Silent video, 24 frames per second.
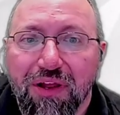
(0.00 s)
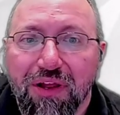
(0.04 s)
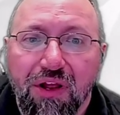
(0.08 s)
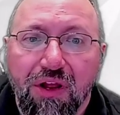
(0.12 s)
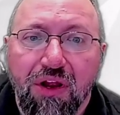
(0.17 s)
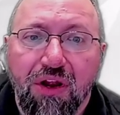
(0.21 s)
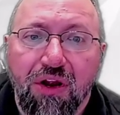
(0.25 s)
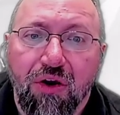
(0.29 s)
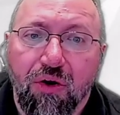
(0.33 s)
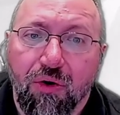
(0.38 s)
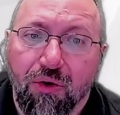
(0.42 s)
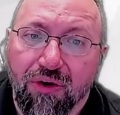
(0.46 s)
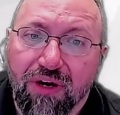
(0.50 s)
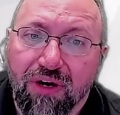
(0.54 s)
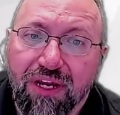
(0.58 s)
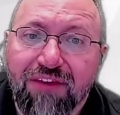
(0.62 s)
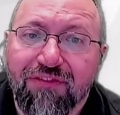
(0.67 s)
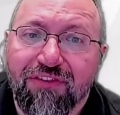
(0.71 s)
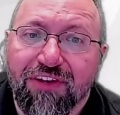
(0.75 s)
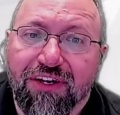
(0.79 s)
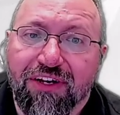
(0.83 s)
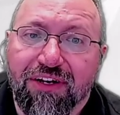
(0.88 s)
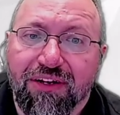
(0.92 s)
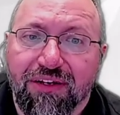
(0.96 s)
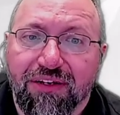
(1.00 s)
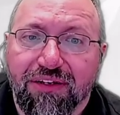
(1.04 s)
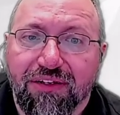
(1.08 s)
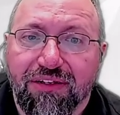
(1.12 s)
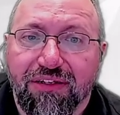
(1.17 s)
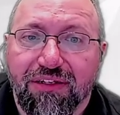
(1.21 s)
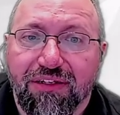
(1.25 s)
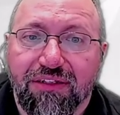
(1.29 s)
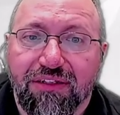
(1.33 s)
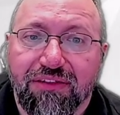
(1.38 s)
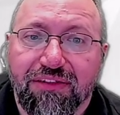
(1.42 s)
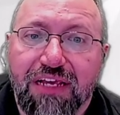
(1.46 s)
Or even
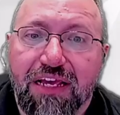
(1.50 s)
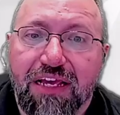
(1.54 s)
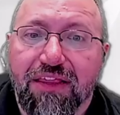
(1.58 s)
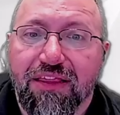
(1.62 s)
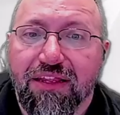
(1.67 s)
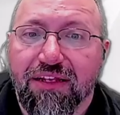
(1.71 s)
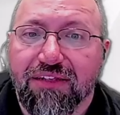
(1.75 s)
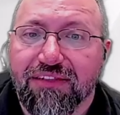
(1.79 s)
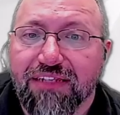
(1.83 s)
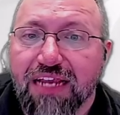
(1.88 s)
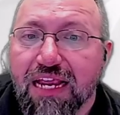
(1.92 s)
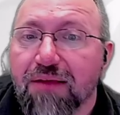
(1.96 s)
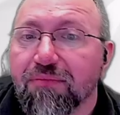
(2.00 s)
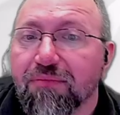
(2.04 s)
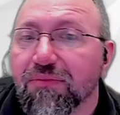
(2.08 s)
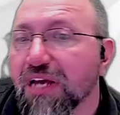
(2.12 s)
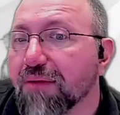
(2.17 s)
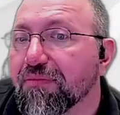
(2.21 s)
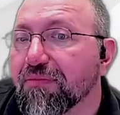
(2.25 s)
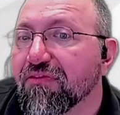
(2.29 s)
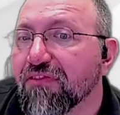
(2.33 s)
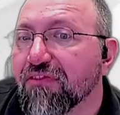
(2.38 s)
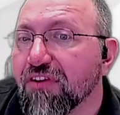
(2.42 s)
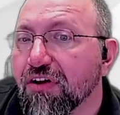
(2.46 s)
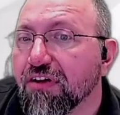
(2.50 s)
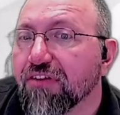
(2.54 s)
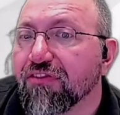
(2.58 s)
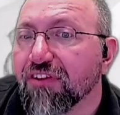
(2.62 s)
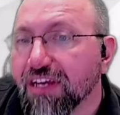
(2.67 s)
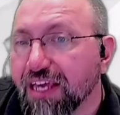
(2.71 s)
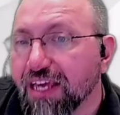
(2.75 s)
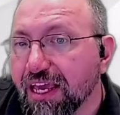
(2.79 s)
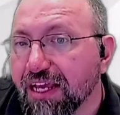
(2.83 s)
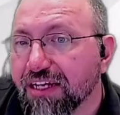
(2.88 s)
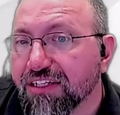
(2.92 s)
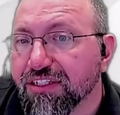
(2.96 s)
send the same type of
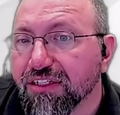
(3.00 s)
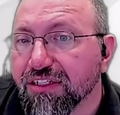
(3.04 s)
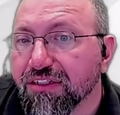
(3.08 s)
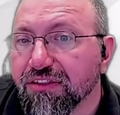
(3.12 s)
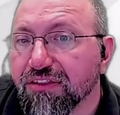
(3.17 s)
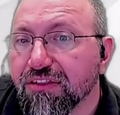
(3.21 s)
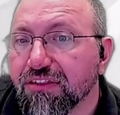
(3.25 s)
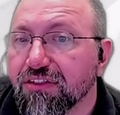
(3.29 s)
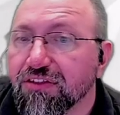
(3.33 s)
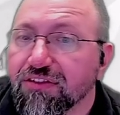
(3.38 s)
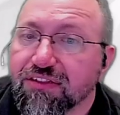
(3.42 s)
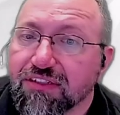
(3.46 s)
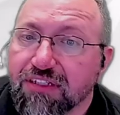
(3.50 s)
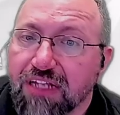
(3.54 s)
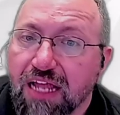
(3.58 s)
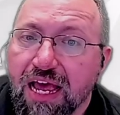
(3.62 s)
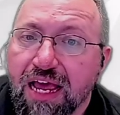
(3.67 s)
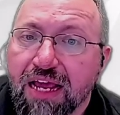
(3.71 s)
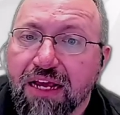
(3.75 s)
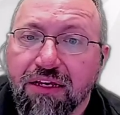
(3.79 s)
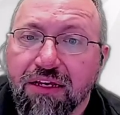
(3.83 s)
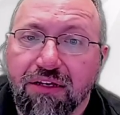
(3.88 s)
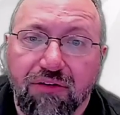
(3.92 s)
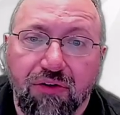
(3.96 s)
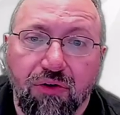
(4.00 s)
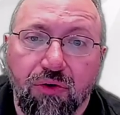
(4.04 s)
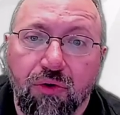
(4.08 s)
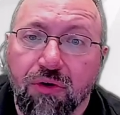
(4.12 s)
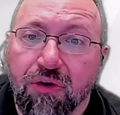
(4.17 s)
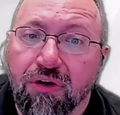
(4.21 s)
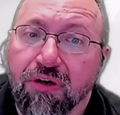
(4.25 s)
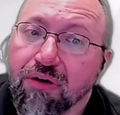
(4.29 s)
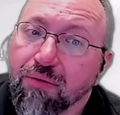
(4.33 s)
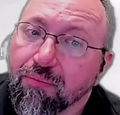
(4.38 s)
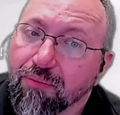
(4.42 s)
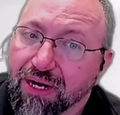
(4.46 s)
notifications to Slack
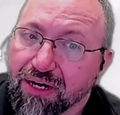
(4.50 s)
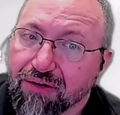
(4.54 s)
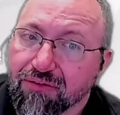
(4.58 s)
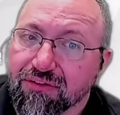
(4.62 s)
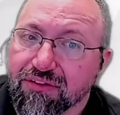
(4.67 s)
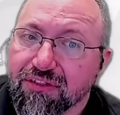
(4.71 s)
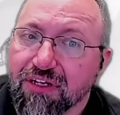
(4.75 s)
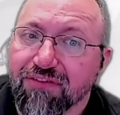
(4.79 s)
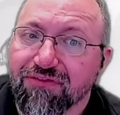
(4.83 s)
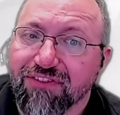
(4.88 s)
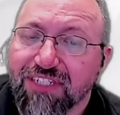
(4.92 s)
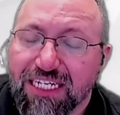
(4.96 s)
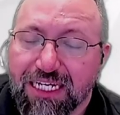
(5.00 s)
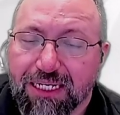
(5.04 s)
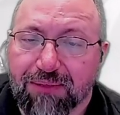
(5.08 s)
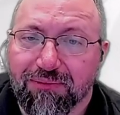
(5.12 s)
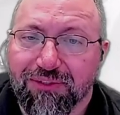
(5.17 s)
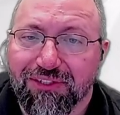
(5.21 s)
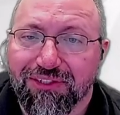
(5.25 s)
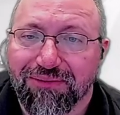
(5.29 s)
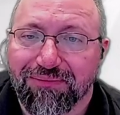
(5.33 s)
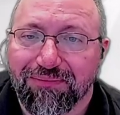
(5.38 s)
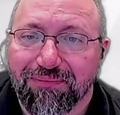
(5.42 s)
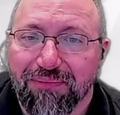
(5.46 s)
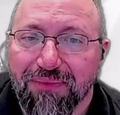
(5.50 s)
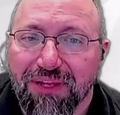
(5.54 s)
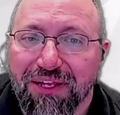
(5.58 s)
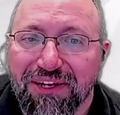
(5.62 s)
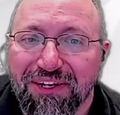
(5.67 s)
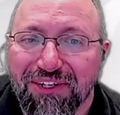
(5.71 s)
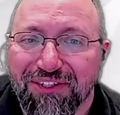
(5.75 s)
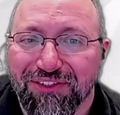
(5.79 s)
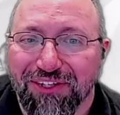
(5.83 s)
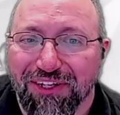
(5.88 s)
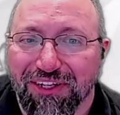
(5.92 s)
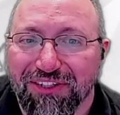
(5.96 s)
or Microsoft Teams.
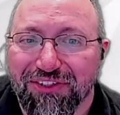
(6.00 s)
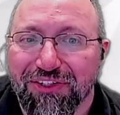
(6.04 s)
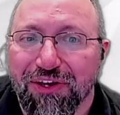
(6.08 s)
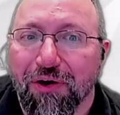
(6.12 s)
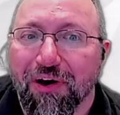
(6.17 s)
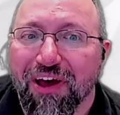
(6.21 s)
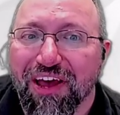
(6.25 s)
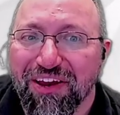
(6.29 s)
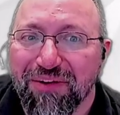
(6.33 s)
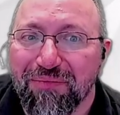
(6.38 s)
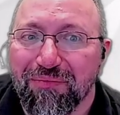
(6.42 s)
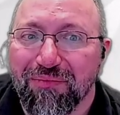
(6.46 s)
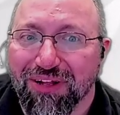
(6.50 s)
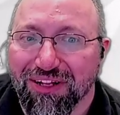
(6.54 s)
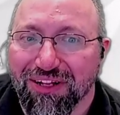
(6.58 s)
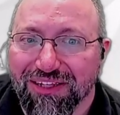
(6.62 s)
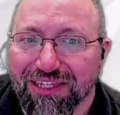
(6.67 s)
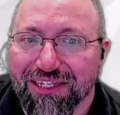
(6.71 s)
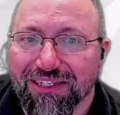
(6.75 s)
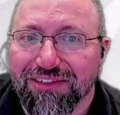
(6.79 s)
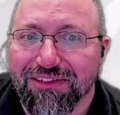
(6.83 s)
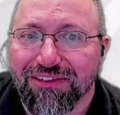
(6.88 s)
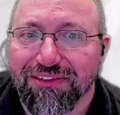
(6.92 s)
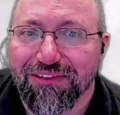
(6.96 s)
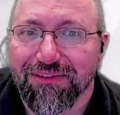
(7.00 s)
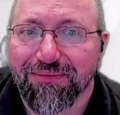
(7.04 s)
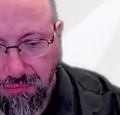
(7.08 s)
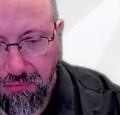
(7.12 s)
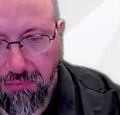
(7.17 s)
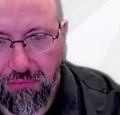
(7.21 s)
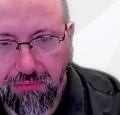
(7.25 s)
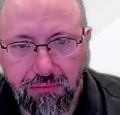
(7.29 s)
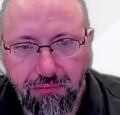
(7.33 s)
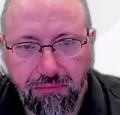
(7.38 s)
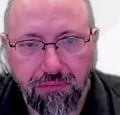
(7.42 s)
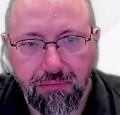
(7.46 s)
So let's go ahead and build this.
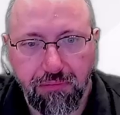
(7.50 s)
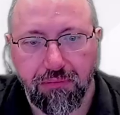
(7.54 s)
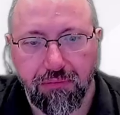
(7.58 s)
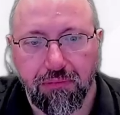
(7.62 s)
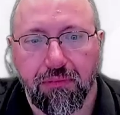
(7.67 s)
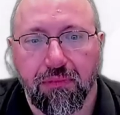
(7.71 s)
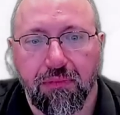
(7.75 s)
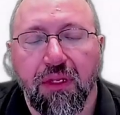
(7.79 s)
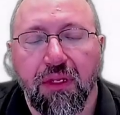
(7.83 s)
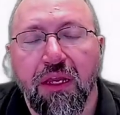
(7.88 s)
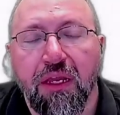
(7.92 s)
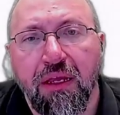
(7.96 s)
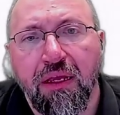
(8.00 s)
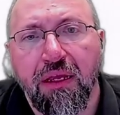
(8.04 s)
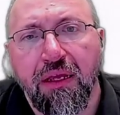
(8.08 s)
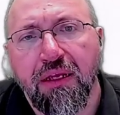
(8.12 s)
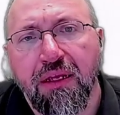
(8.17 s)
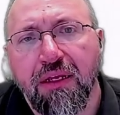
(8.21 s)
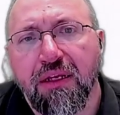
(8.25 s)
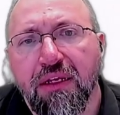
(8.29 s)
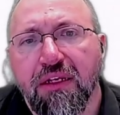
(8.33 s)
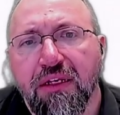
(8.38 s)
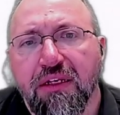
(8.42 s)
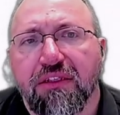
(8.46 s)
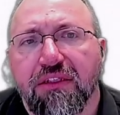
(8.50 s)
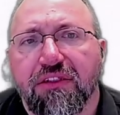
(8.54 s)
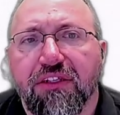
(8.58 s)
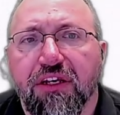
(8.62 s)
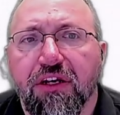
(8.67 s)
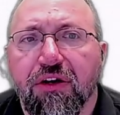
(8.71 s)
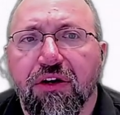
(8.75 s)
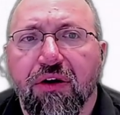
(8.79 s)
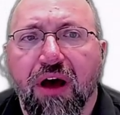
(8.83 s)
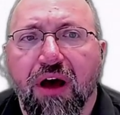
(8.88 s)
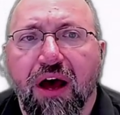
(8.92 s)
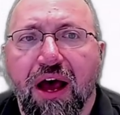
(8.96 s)

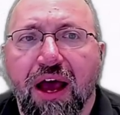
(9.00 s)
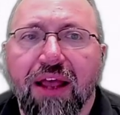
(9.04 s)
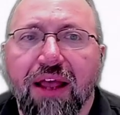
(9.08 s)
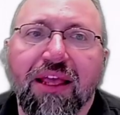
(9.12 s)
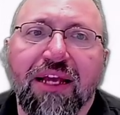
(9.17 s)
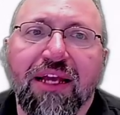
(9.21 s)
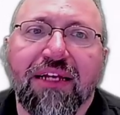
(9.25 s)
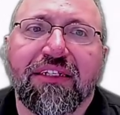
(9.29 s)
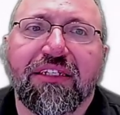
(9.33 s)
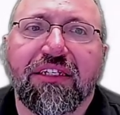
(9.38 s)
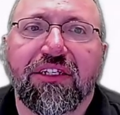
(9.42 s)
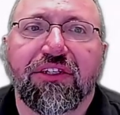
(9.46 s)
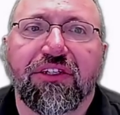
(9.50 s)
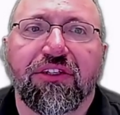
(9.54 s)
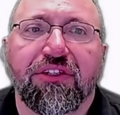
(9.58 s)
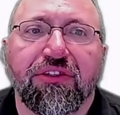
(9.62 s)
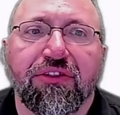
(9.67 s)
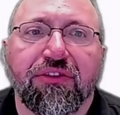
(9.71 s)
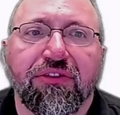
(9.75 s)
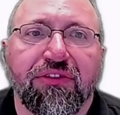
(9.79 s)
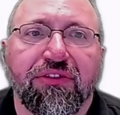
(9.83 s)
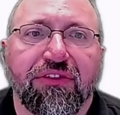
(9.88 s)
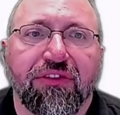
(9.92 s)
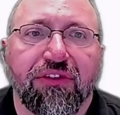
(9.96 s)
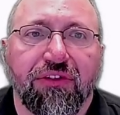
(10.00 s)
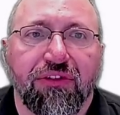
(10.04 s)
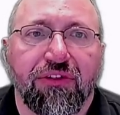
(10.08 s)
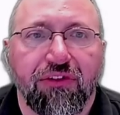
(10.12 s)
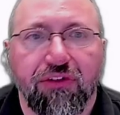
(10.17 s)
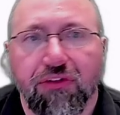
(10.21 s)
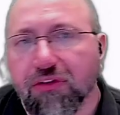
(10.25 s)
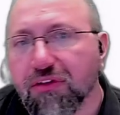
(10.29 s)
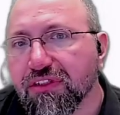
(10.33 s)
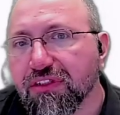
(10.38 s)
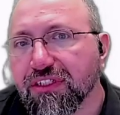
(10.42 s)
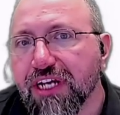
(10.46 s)
So I like to use
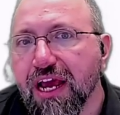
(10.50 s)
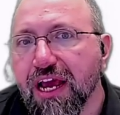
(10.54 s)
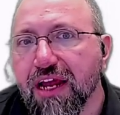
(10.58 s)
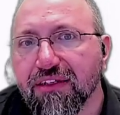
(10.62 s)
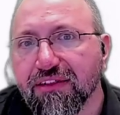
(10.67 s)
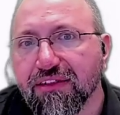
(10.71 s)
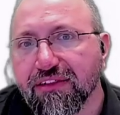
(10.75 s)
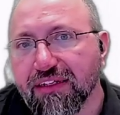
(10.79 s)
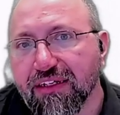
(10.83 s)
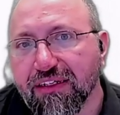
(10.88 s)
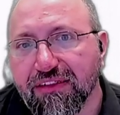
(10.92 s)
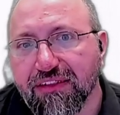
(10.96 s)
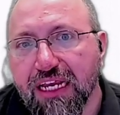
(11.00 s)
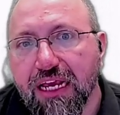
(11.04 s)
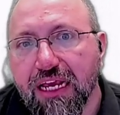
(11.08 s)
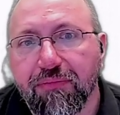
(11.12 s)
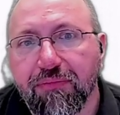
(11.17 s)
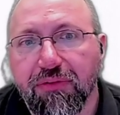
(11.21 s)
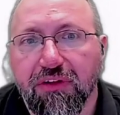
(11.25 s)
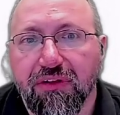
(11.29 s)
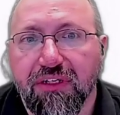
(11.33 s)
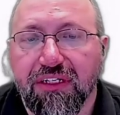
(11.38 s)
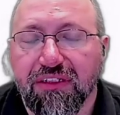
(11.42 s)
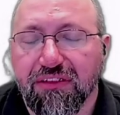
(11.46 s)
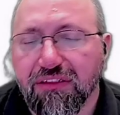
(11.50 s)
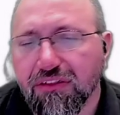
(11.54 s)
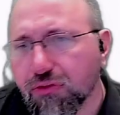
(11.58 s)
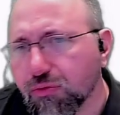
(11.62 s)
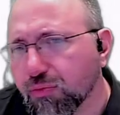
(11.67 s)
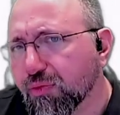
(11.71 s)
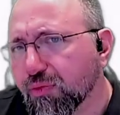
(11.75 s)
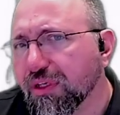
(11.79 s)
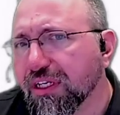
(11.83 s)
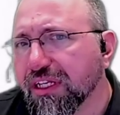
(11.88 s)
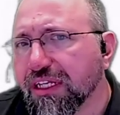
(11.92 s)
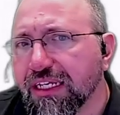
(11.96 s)
Google Chat as an example because it's
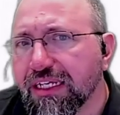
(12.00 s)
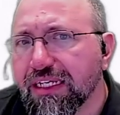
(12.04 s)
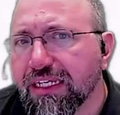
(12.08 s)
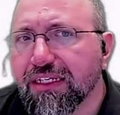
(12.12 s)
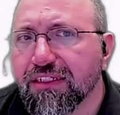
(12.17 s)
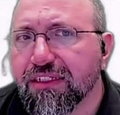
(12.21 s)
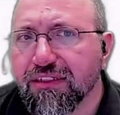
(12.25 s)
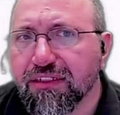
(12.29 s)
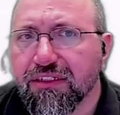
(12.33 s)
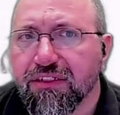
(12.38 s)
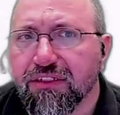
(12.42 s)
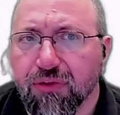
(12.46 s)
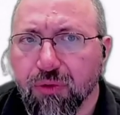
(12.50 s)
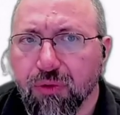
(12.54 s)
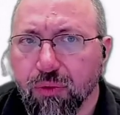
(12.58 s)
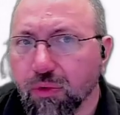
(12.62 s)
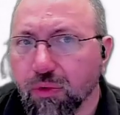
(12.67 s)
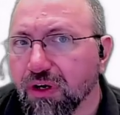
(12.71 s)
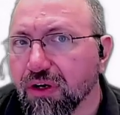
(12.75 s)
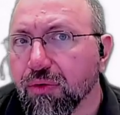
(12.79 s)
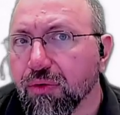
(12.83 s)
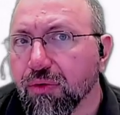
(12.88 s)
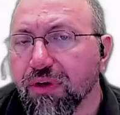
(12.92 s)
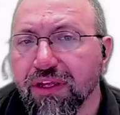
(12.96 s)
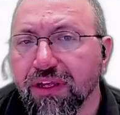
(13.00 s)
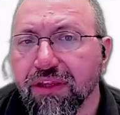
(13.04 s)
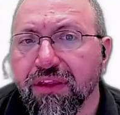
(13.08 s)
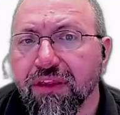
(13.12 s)
really easy to work with.